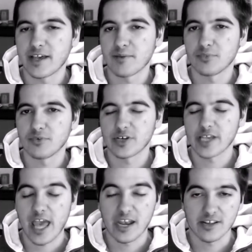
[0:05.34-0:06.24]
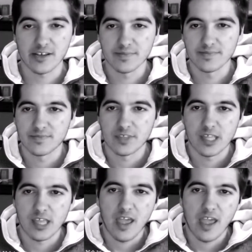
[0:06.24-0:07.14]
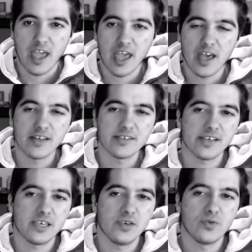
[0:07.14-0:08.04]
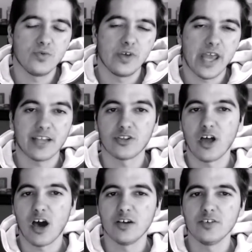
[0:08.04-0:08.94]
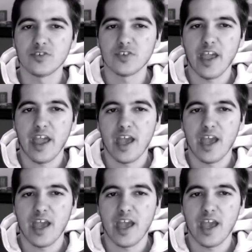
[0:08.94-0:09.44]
for example, Canada, and you enact laws